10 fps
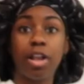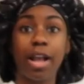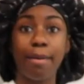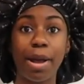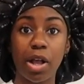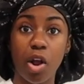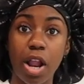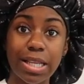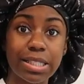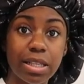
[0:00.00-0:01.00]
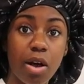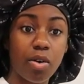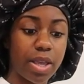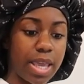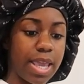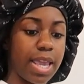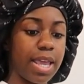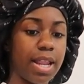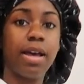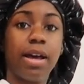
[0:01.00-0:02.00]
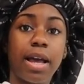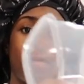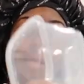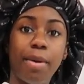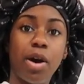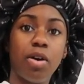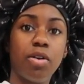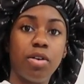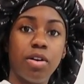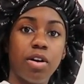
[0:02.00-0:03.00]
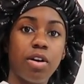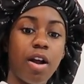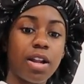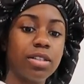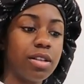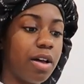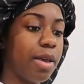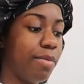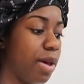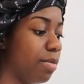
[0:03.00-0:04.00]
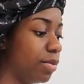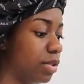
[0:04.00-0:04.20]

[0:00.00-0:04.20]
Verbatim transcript: I got my garlic salt and got my bowl, garlic salt and pepper.